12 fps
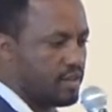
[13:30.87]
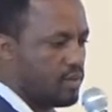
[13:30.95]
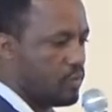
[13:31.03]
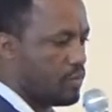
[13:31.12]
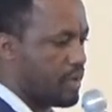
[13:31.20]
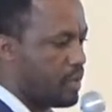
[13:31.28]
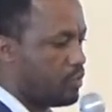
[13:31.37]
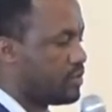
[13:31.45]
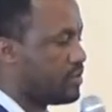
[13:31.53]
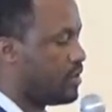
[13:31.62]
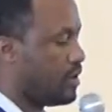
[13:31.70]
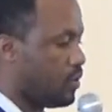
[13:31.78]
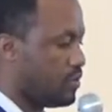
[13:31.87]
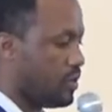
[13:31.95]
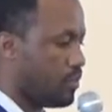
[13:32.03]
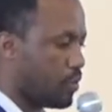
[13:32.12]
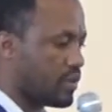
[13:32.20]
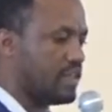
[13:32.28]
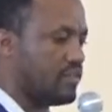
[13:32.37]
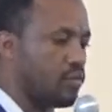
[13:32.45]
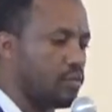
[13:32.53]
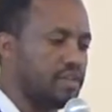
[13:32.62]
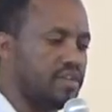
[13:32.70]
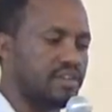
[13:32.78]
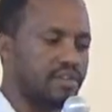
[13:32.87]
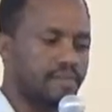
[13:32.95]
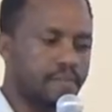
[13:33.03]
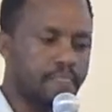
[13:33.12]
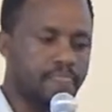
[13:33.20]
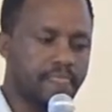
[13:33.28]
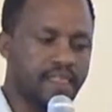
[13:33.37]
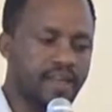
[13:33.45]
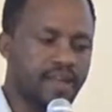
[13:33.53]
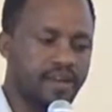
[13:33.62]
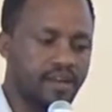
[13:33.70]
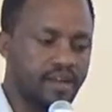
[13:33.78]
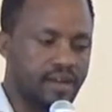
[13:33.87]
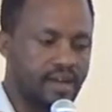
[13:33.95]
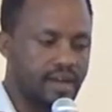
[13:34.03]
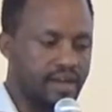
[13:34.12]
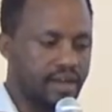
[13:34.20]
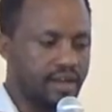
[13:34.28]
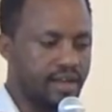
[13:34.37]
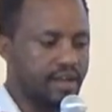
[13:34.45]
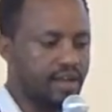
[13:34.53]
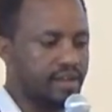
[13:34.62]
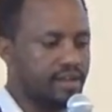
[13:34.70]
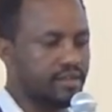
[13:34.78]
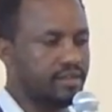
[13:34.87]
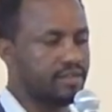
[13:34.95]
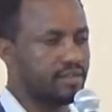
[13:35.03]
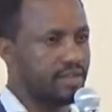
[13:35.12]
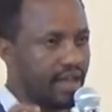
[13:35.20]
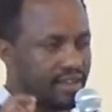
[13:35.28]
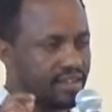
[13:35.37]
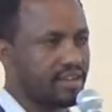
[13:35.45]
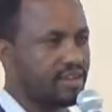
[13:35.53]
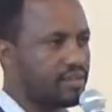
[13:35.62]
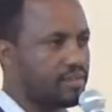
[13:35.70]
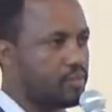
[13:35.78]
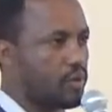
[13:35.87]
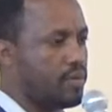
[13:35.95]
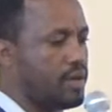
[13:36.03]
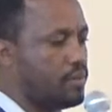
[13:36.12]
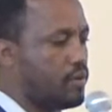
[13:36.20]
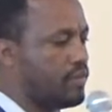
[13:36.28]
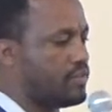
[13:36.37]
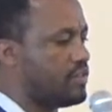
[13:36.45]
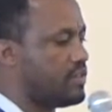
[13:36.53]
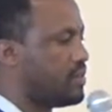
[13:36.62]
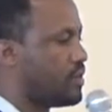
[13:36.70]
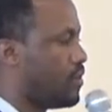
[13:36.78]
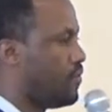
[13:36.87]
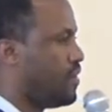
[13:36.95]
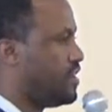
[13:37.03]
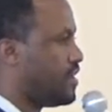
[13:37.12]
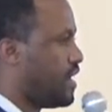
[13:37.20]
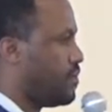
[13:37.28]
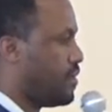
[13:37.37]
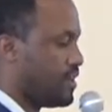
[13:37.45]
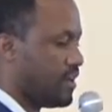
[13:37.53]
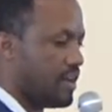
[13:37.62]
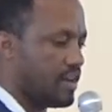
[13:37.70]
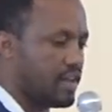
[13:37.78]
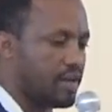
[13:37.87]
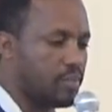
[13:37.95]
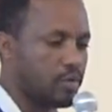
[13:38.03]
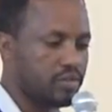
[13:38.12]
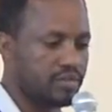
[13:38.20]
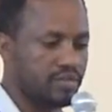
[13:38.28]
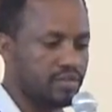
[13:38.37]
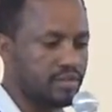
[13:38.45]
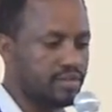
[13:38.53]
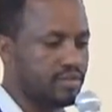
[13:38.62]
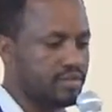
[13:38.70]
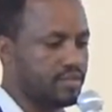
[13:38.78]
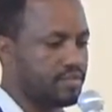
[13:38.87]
we may lose important information. The other problem of this conventional machine learning approaches is